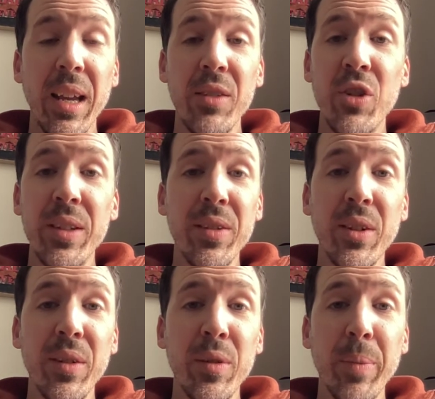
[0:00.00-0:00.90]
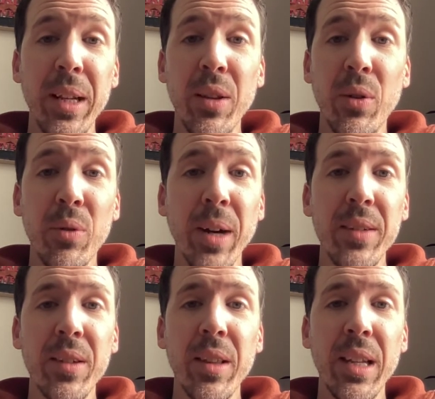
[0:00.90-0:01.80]
Jesus could have spent the whole
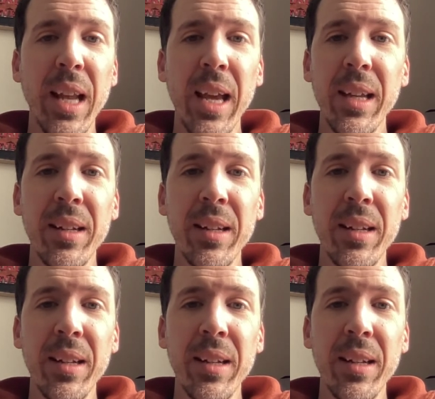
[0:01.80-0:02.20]
rest of the day,